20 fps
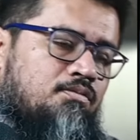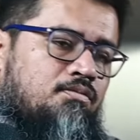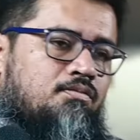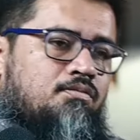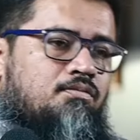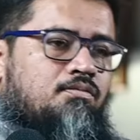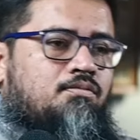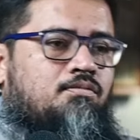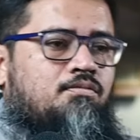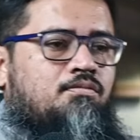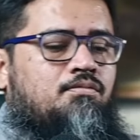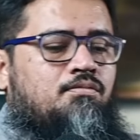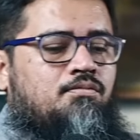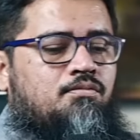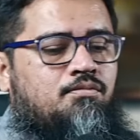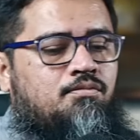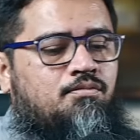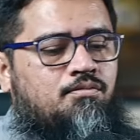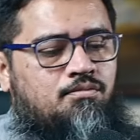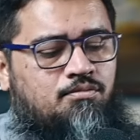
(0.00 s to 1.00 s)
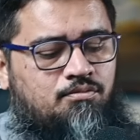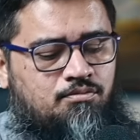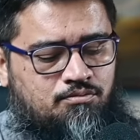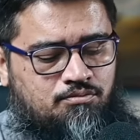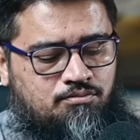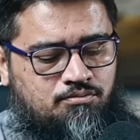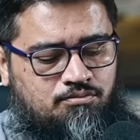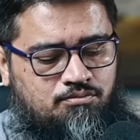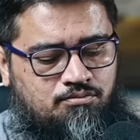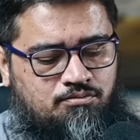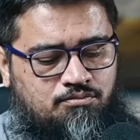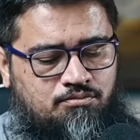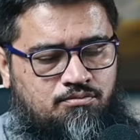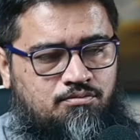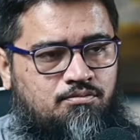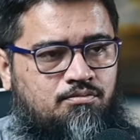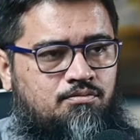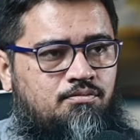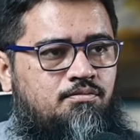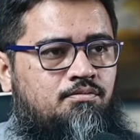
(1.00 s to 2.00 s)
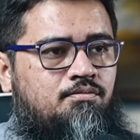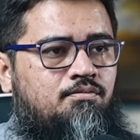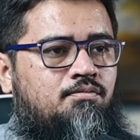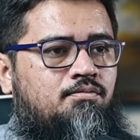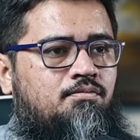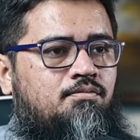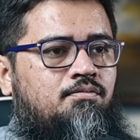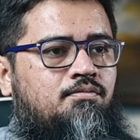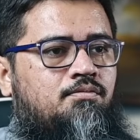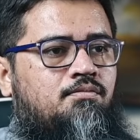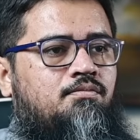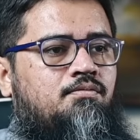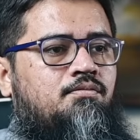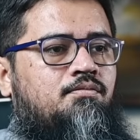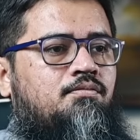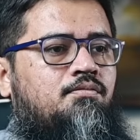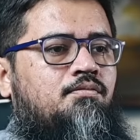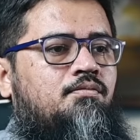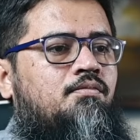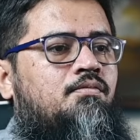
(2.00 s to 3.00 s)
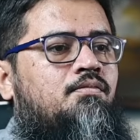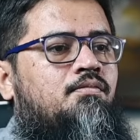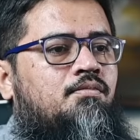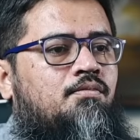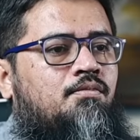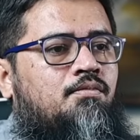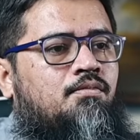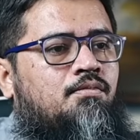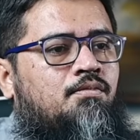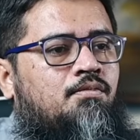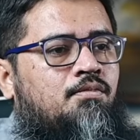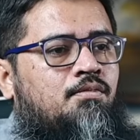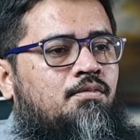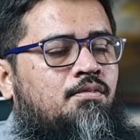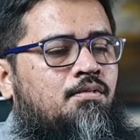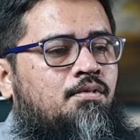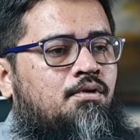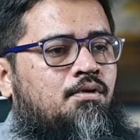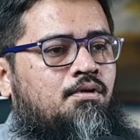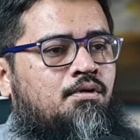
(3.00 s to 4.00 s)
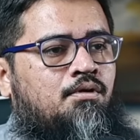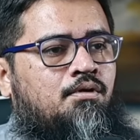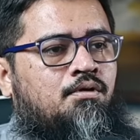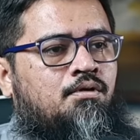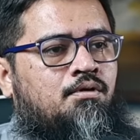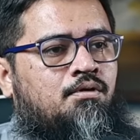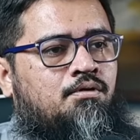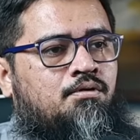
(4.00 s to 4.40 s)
This person isn't speaking.